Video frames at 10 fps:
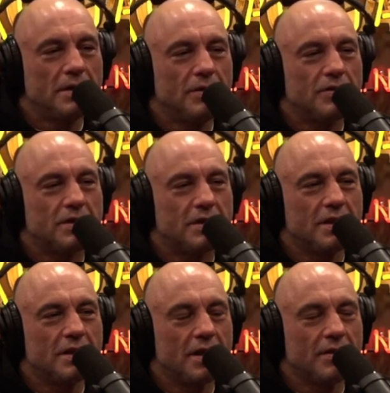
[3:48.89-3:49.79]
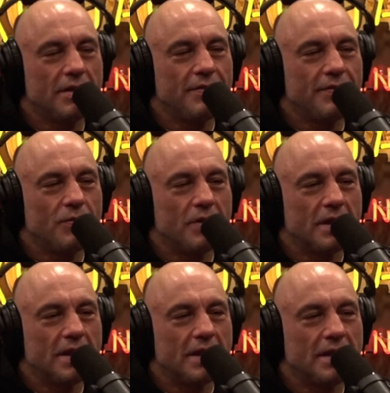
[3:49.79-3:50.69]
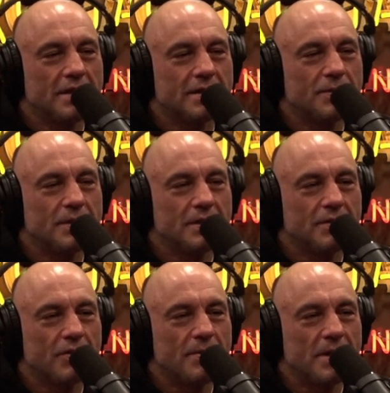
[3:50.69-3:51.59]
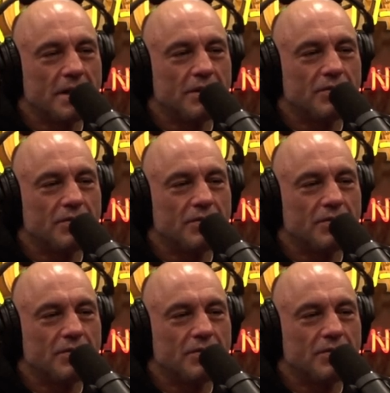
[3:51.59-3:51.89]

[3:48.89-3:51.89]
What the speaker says: or even if you want to get someone cremated,